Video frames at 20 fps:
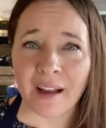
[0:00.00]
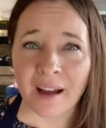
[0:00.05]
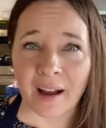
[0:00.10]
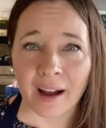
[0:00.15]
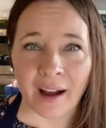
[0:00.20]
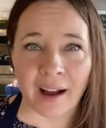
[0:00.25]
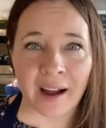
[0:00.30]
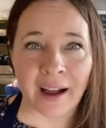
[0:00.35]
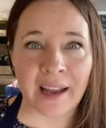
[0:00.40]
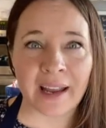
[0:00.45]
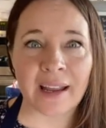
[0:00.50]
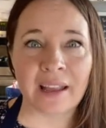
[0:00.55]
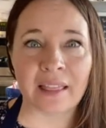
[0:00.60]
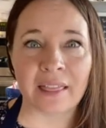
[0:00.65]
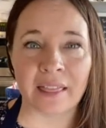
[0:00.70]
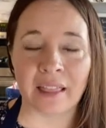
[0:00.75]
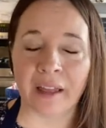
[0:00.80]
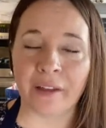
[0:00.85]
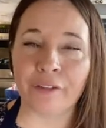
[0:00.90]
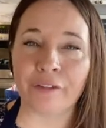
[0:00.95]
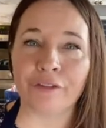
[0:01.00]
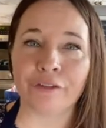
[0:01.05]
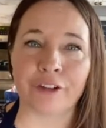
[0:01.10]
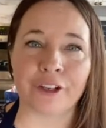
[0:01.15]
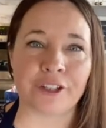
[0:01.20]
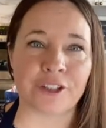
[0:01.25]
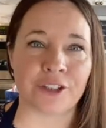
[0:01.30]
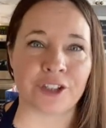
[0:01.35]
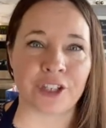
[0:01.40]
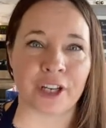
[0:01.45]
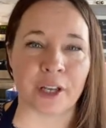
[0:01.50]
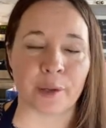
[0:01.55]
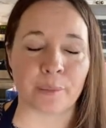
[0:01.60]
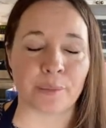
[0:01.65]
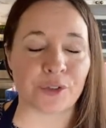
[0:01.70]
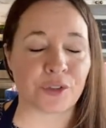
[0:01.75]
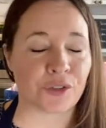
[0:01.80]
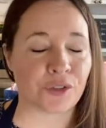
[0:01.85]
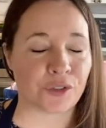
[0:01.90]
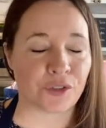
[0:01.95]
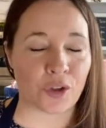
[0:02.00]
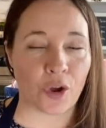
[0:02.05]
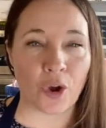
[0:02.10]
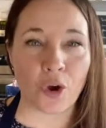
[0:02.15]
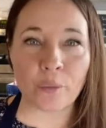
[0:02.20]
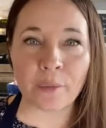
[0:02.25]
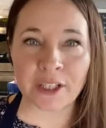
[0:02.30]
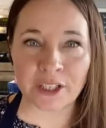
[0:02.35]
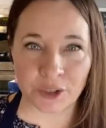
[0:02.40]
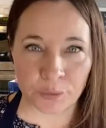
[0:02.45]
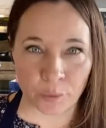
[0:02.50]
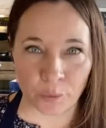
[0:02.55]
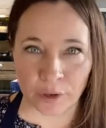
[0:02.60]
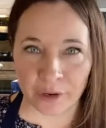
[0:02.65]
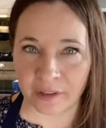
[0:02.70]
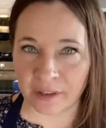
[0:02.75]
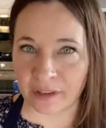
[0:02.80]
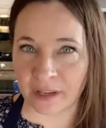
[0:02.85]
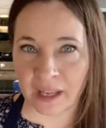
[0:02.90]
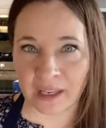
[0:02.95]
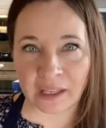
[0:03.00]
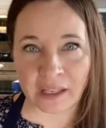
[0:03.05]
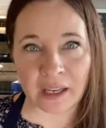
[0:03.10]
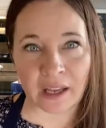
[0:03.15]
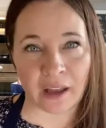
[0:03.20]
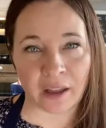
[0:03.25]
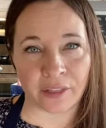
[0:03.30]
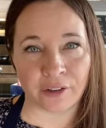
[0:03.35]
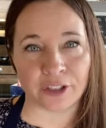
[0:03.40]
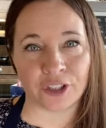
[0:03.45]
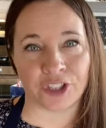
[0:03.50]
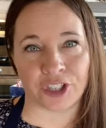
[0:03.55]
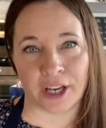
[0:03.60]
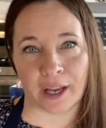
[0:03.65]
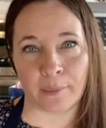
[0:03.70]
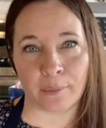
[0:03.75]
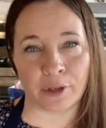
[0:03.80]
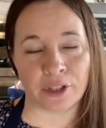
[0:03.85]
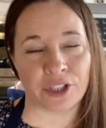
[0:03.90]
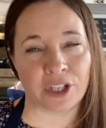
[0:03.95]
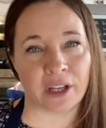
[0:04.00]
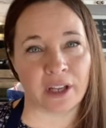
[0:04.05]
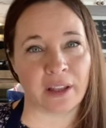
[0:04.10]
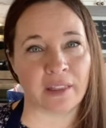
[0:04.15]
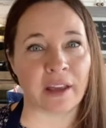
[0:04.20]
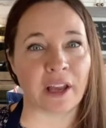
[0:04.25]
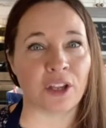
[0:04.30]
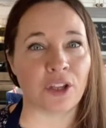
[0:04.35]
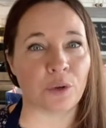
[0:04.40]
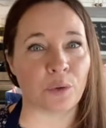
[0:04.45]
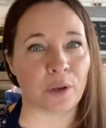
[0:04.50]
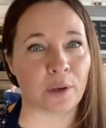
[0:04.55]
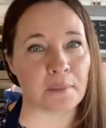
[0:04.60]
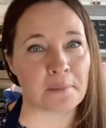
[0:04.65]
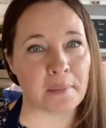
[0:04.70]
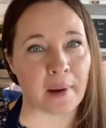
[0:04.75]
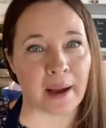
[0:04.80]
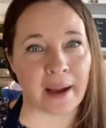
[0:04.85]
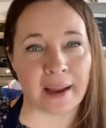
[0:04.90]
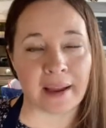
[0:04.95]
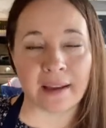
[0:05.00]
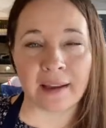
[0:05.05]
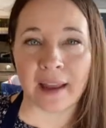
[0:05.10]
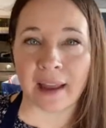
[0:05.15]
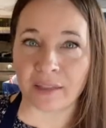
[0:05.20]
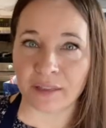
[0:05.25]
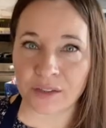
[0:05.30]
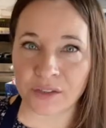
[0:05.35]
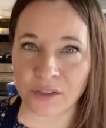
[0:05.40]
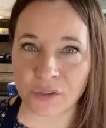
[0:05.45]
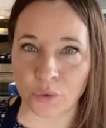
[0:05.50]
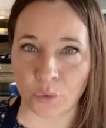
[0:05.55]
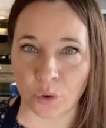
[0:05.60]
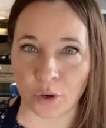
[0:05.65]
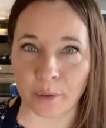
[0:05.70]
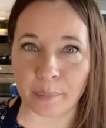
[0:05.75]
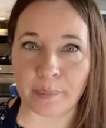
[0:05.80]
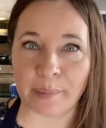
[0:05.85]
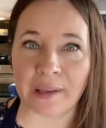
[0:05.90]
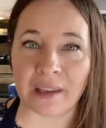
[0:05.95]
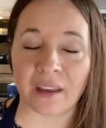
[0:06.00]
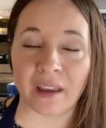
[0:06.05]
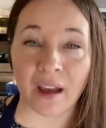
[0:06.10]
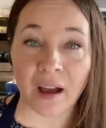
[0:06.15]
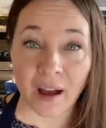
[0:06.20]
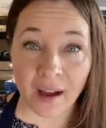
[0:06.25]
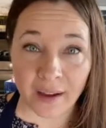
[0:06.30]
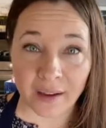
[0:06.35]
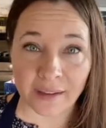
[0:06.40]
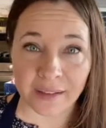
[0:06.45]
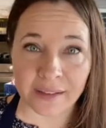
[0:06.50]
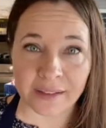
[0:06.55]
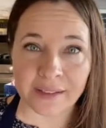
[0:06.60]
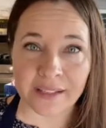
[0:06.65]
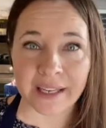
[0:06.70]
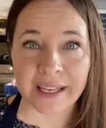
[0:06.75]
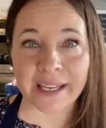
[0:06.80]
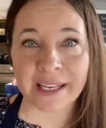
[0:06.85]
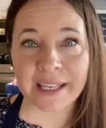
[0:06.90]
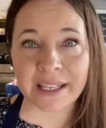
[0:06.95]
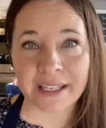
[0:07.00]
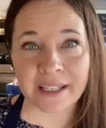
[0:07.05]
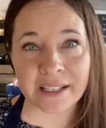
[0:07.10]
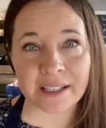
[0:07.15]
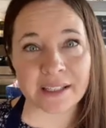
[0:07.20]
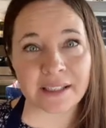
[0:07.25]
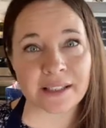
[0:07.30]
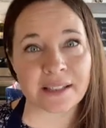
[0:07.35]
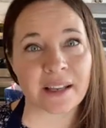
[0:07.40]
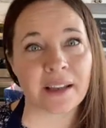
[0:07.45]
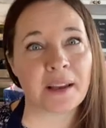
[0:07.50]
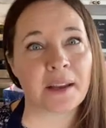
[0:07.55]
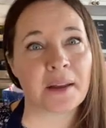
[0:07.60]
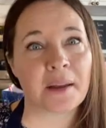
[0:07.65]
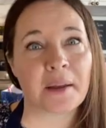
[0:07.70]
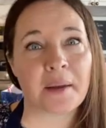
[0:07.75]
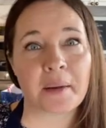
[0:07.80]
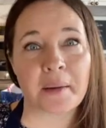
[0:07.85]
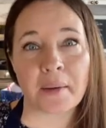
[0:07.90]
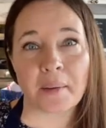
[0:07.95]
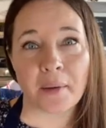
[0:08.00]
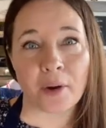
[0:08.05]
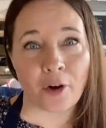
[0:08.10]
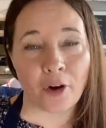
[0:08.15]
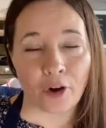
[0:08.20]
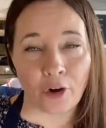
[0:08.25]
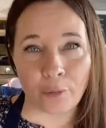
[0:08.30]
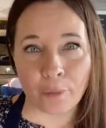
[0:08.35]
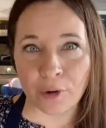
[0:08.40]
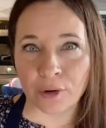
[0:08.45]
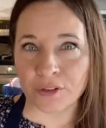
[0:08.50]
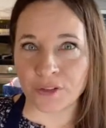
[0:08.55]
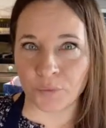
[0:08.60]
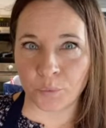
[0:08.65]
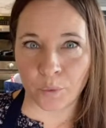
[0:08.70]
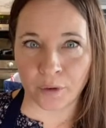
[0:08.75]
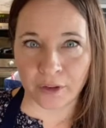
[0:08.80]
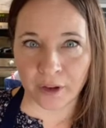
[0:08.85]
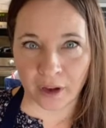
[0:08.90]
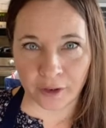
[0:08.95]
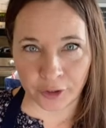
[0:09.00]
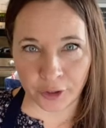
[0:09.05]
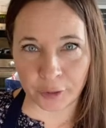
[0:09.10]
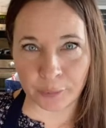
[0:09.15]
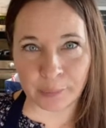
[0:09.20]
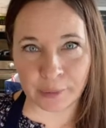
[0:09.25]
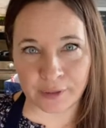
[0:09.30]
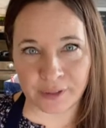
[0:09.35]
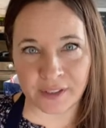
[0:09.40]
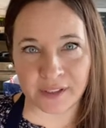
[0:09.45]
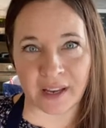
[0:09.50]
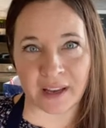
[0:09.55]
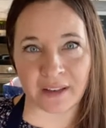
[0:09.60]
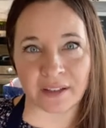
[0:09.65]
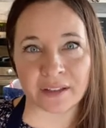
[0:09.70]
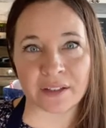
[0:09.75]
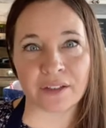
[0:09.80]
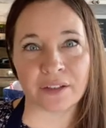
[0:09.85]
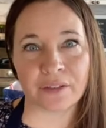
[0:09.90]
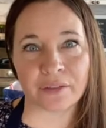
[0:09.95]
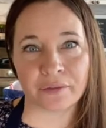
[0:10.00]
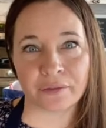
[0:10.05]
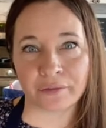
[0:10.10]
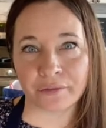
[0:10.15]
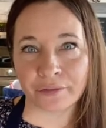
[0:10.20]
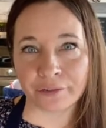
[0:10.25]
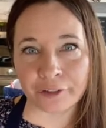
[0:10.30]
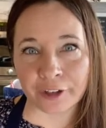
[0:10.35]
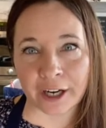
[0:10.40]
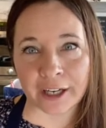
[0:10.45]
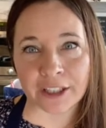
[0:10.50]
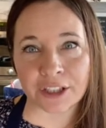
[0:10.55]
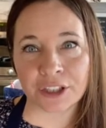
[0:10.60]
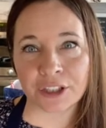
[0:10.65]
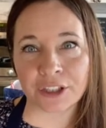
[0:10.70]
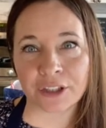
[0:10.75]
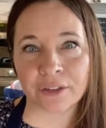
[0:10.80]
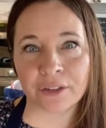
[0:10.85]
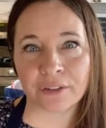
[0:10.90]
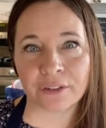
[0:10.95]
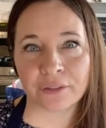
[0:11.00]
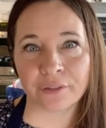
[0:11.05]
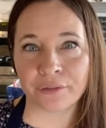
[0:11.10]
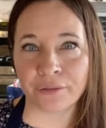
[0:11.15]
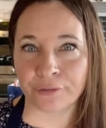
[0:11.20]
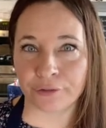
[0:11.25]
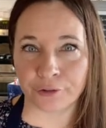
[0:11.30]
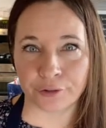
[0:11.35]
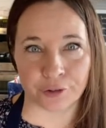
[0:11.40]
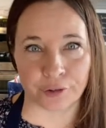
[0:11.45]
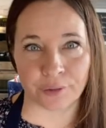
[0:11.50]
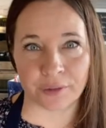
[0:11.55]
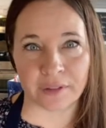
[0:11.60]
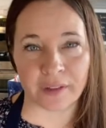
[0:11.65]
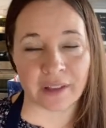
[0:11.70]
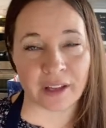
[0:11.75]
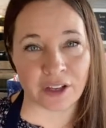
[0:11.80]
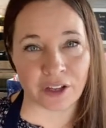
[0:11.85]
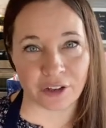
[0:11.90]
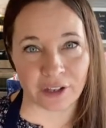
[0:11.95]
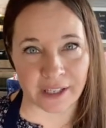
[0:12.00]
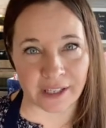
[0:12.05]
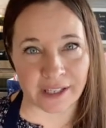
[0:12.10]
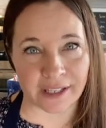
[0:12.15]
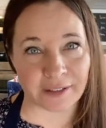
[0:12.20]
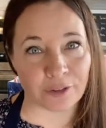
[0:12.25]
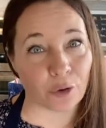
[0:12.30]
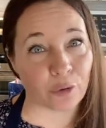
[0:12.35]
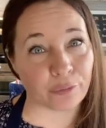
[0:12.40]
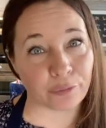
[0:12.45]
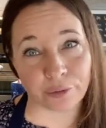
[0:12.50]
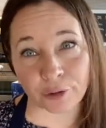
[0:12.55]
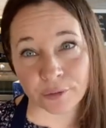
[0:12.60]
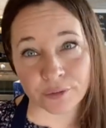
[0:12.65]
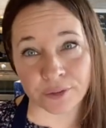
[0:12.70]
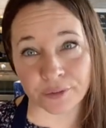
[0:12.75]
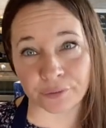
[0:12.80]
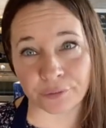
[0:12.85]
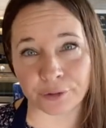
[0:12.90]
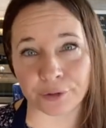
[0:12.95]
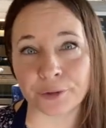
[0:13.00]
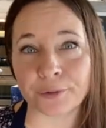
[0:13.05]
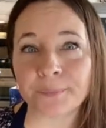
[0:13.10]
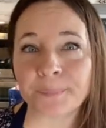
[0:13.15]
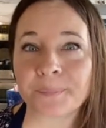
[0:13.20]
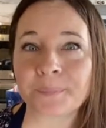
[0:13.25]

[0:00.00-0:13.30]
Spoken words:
I love freezer jam so much more than any other jam or jelly that you can buy at the store because it is almost 100% fresh fruit that you're eating, or frozen fruit.